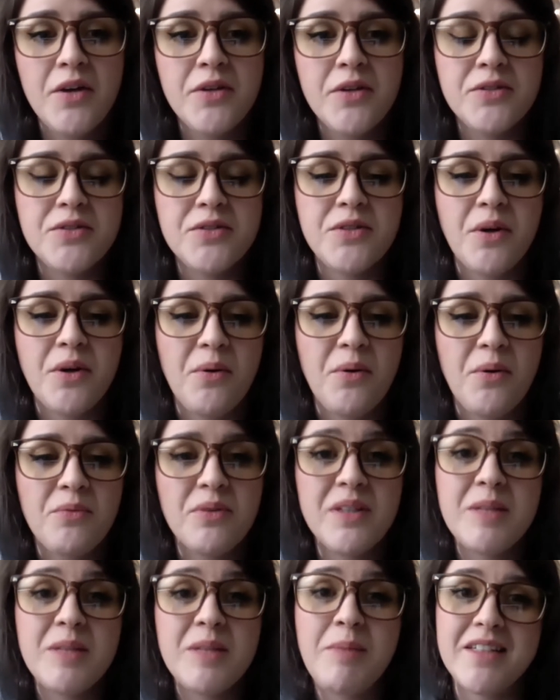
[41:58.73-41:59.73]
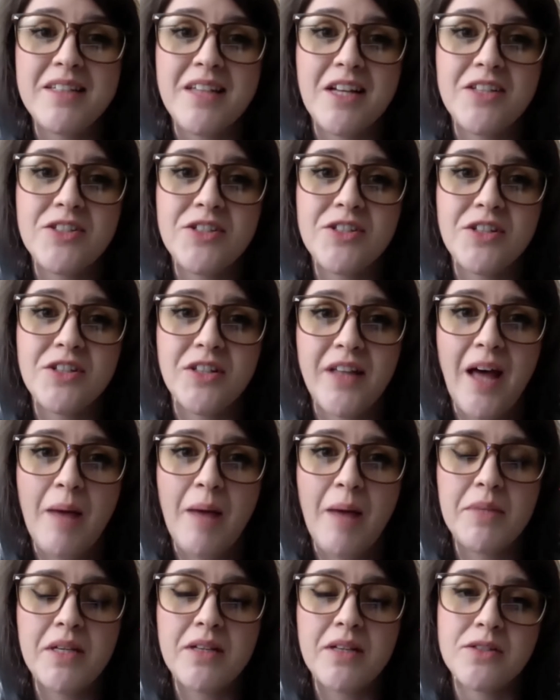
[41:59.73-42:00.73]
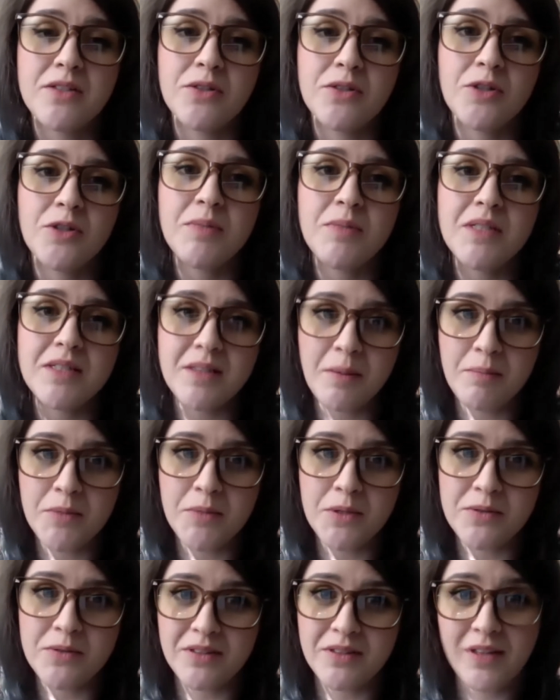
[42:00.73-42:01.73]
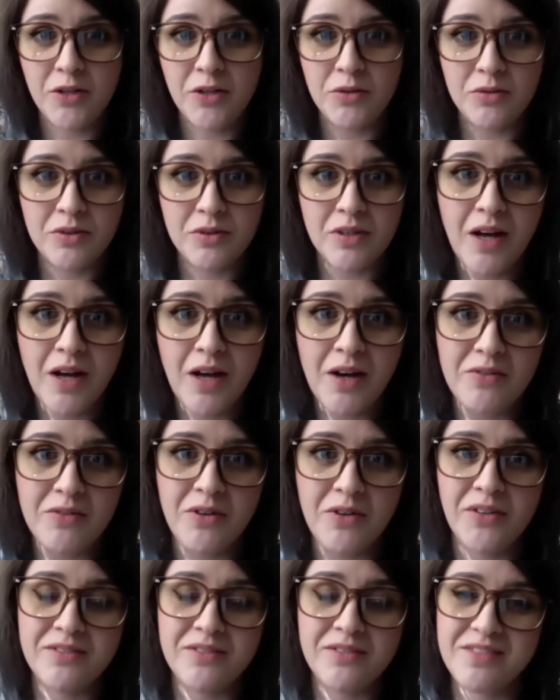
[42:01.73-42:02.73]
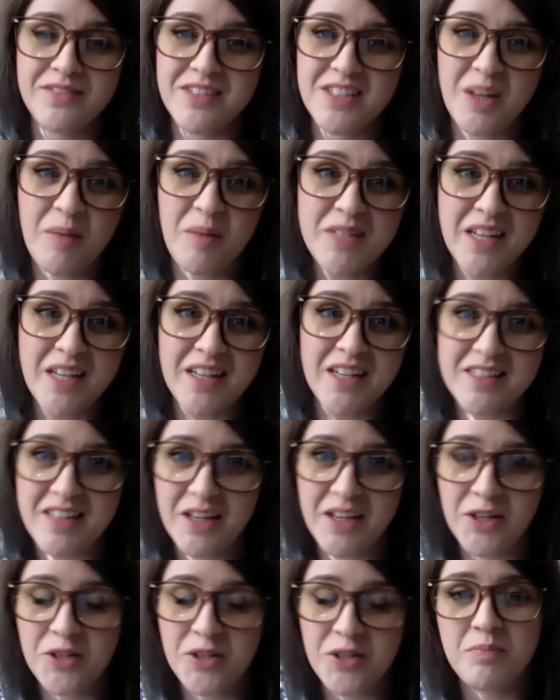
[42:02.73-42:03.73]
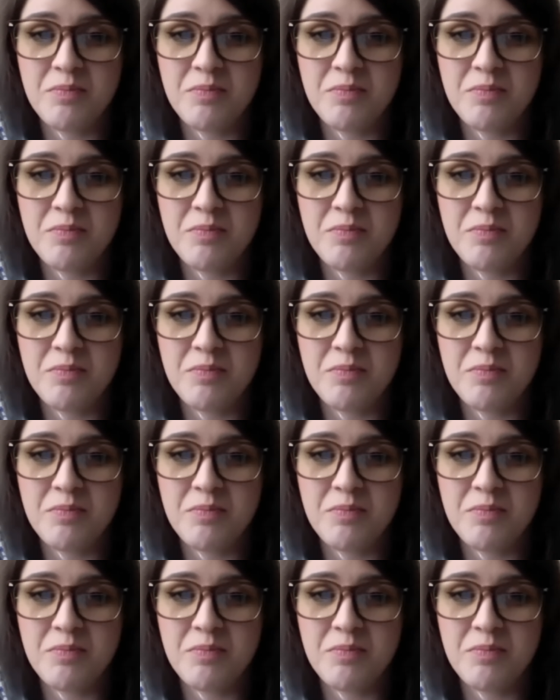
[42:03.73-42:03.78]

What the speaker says: So really pay attention to that, because there could be some music that you love on some days that could